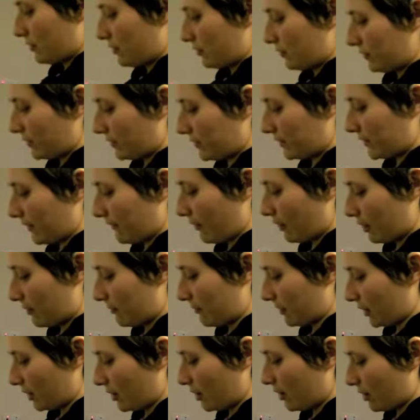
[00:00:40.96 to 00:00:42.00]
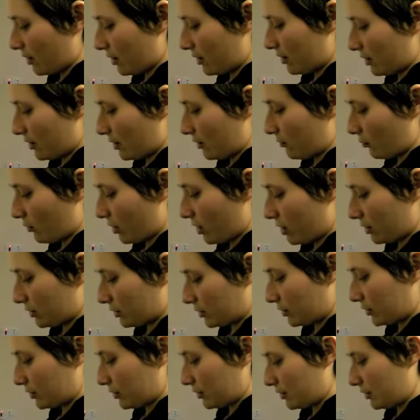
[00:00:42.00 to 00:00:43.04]
since they've already been cut and
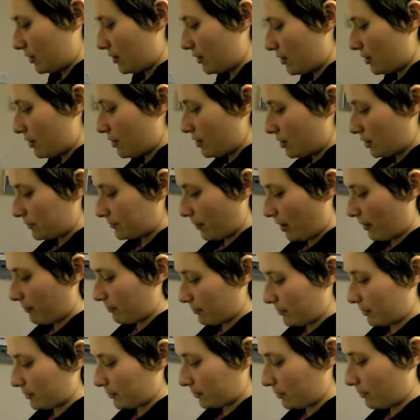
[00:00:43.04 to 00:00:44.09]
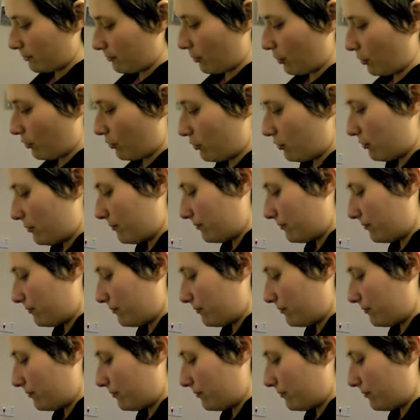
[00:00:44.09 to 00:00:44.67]
washed, is pop them into a bowl.